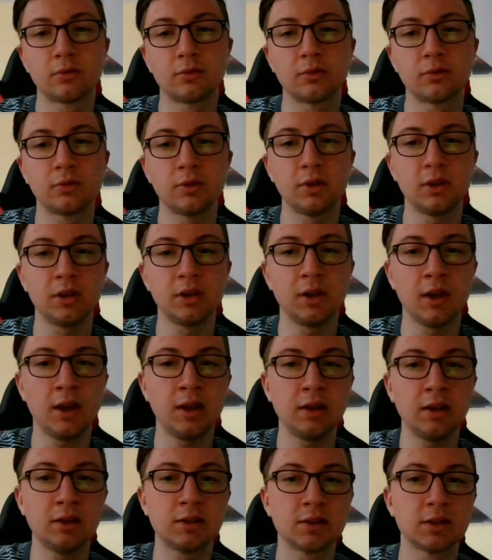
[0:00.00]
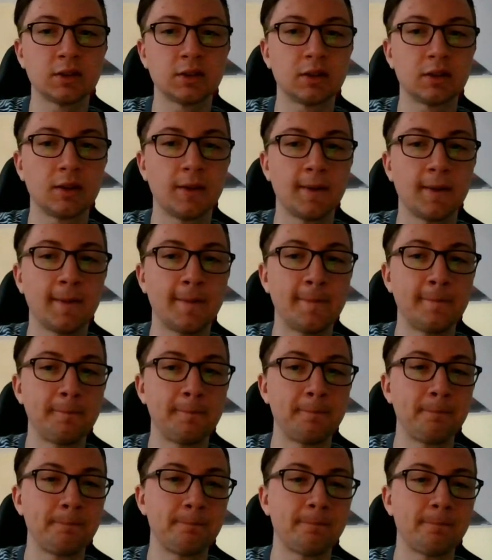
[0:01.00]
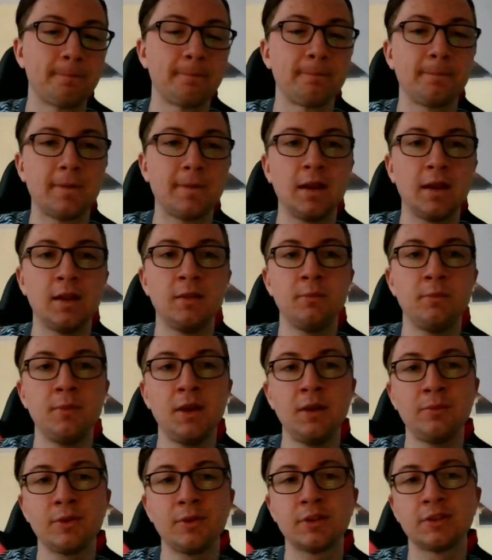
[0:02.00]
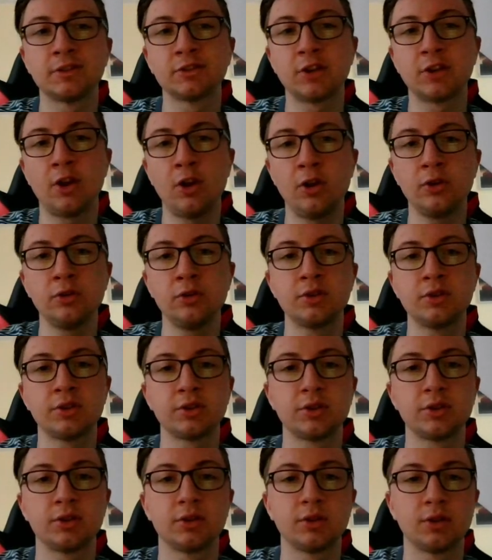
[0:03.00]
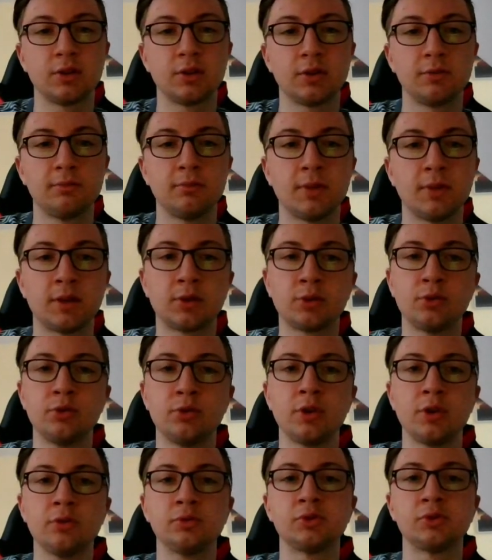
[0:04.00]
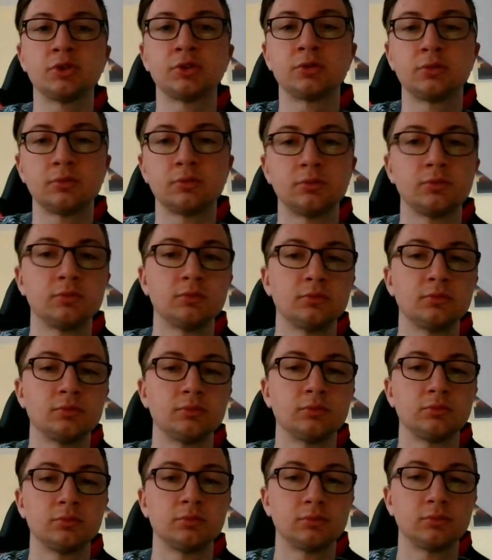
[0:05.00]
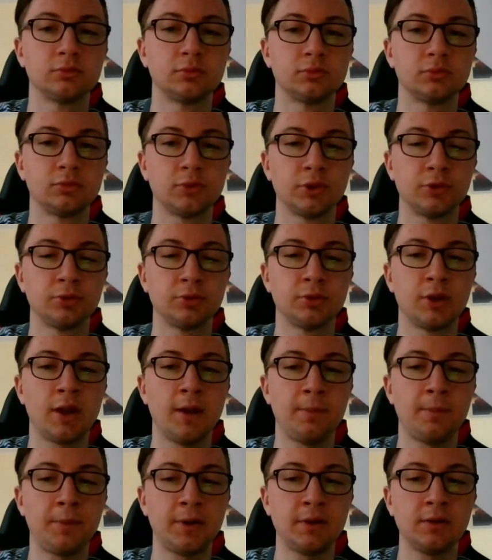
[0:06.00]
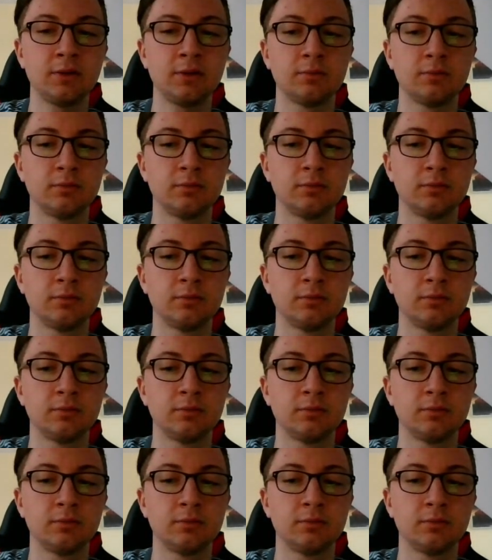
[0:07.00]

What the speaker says: queen e8, and maybe this holds, but who knows what will happen,